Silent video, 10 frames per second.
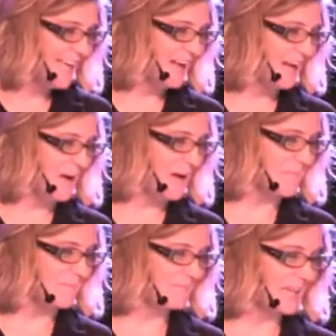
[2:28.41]

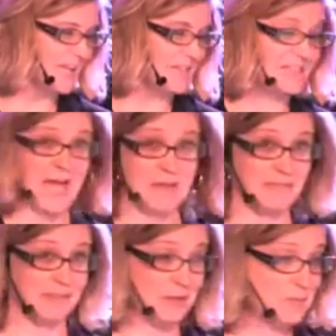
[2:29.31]
And the top
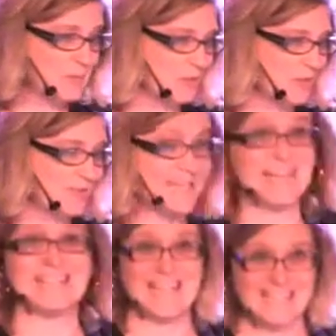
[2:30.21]
films were
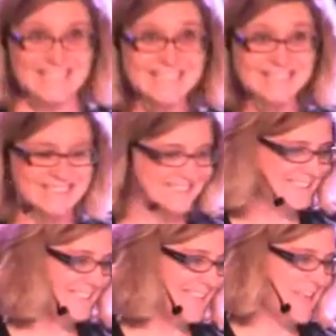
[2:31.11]
Titanic,
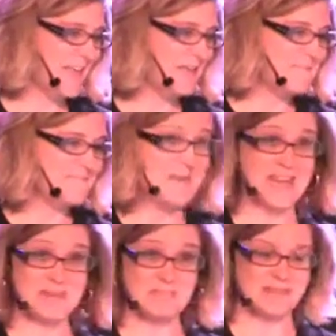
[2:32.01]

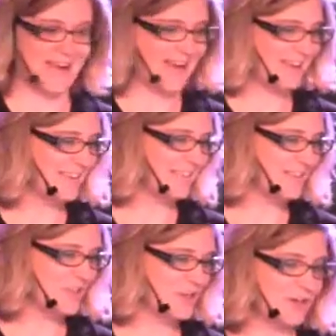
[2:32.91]
Men in Black,
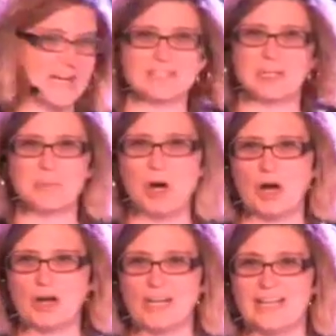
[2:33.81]
Jurassic
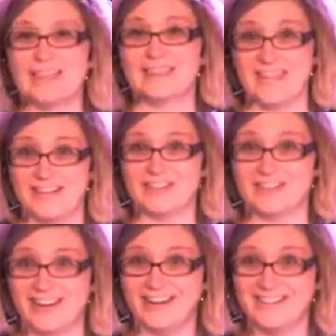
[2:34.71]
Park, and Liar
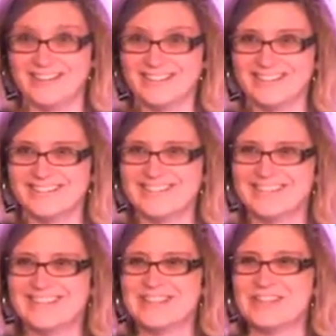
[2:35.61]
Liar.
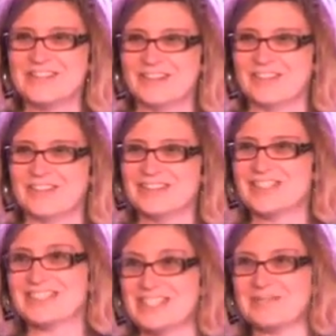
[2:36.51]
So
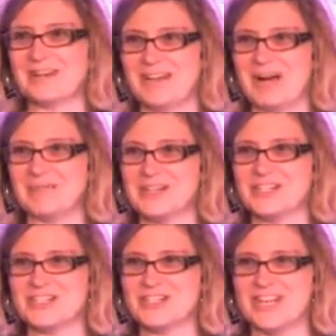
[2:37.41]
just think about how
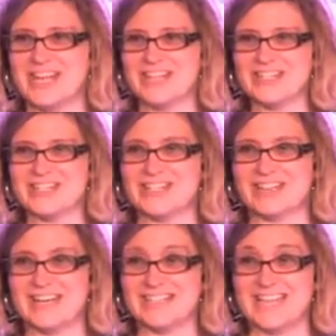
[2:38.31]
much has changed in the
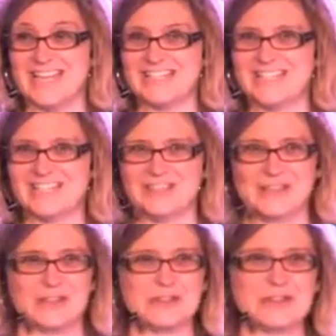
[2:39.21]
last 18
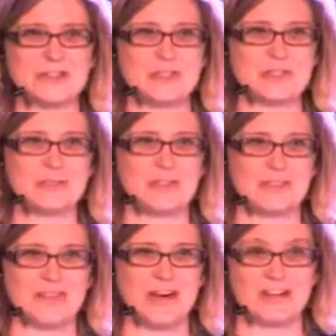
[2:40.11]
years just with
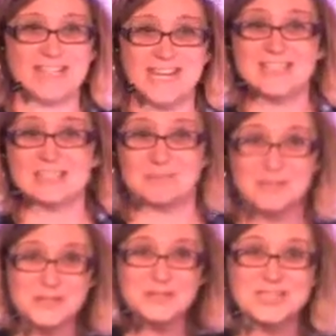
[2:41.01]
our taste in
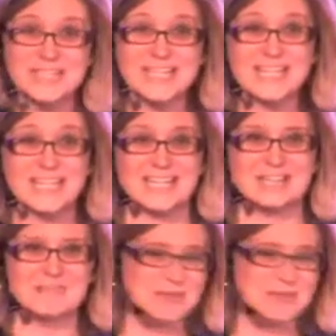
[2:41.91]
music and